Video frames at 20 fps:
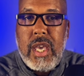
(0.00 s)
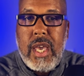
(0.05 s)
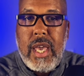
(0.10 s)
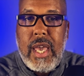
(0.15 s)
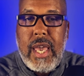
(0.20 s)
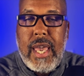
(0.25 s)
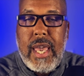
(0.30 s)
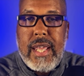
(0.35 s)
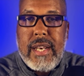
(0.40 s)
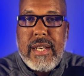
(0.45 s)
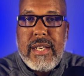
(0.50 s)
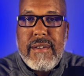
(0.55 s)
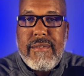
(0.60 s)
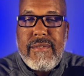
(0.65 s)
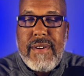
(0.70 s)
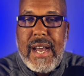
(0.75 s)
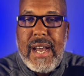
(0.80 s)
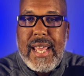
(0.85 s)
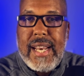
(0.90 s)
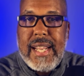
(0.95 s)
and
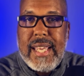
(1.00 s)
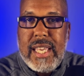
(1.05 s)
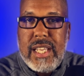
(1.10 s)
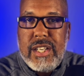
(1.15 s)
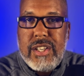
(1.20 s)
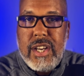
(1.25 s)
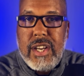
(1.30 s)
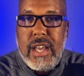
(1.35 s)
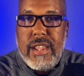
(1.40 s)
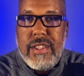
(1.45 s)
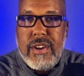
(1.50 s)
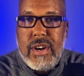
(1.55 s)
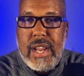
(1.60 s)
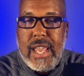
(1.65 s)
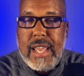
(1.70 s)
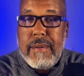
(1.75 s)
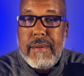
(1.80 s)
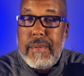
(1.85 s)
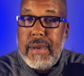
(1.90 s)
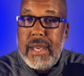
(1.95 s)
dividing each other
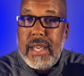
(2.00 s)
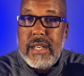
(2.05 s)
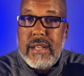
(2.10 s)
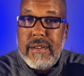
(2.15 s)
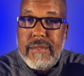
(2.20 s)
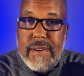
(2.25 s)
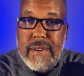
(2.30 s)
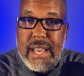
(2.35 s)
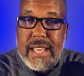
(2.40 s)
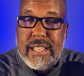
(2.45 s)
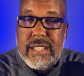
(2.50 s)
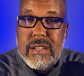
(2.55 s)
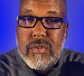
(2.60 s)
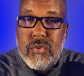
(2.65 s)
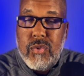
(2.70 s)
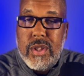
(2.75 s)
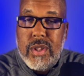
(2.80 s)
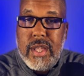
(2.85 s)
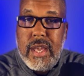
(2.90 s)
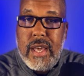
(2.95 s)
and being
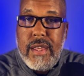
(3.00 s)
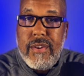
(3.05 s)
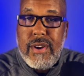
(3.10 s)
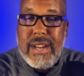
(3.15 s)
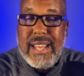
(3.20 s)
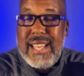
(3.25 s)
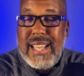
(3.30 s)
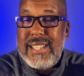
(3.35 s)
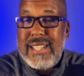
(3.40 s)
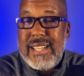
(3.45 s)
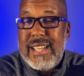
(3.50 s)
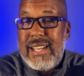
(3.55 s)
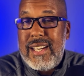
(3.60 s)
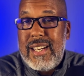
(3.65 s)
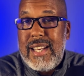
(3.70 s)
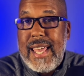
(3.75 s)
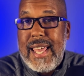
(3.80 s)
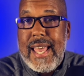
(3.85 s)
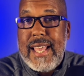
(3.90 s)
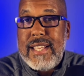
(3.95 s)
divisive with other isn't going
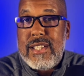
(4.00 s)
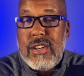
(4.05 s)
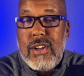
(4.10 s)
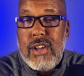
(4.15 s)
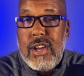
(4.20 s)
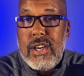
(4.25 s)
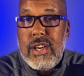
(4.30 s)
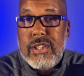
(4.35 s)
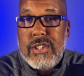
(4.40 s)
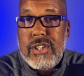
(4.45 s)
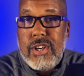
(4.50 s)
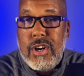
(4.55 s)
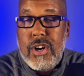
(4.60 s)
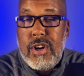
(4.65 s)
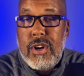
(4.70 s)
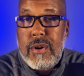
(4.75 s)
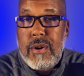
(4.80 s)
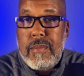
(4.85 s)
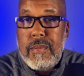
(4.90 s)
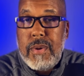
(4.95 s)
to last long
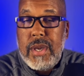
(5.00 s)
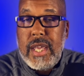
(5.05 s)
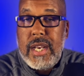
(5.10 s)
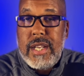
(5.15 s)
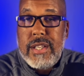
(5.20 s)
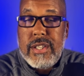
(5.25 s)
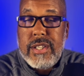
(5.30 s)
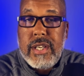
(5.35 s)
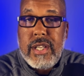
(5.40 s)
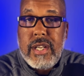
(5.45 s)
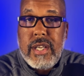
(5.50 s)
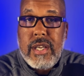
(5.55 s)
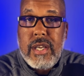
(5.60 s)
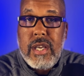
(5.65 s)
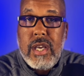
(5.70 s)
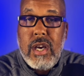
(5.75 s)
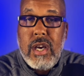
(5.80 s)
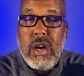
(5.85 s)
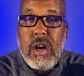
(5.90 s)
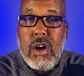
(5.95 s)
term and is going to
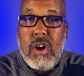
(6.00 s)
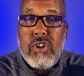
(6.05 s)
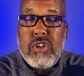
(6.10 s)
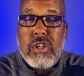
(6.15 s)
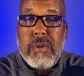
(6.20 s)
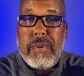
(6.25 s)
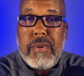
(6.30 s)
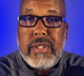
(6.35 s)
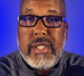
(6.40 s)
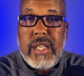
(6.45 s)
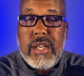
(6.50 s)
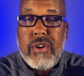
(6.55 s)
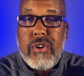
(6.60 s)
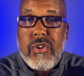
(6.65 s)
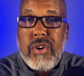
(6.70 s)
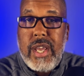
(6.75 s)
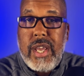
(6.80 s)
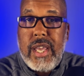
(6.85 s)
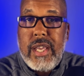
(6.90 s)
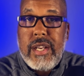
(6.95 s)
ultimately
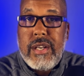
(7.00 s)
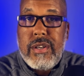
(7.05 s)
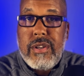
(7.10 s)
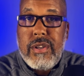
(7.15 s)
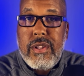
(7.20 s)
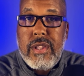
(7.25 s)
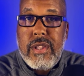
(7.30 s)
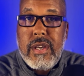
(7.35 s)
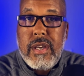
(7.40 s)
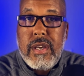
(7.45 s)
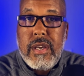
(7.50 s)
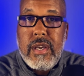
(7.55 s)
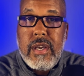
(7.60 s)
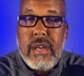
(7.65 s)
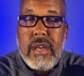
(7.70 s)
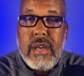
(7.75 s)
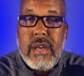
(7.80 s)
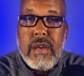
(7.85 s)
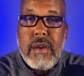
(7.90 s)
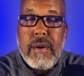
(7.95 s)
create to the
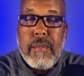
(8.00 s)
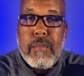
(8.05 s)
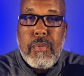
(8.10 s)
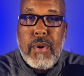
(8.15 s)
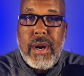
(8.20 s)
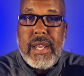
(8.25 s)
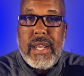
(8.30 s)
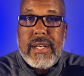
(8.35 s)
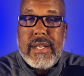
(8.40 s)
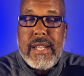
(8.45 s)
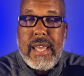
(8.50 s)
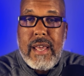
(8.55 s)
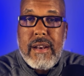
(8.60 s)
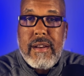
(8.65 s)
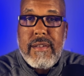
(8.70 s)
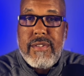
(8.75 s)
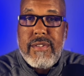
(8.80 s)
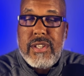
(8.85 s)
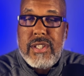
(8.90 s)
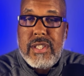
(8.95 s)
breakdown
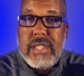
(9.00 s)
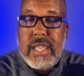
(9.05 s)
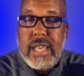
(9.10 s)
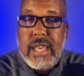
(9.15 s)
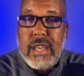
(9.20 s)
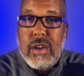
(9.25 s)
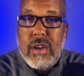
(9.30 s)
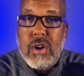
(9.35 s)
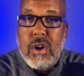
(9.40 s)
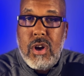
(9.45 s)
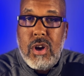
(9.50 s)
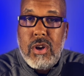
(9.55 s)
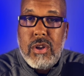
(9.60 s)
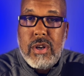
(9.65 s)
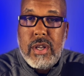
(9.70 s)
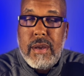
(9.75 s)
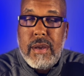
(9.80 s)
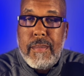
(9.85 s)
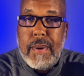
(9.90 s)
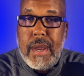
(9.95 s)
of this thing
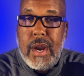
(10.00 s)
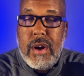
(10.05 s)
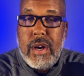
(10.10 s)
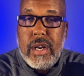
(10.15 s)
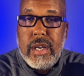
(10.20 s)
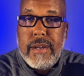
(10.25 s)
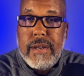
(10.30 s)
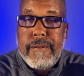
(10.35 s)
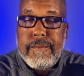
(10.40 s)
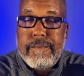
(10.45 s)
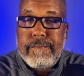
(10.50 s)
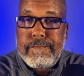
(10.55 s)
called America.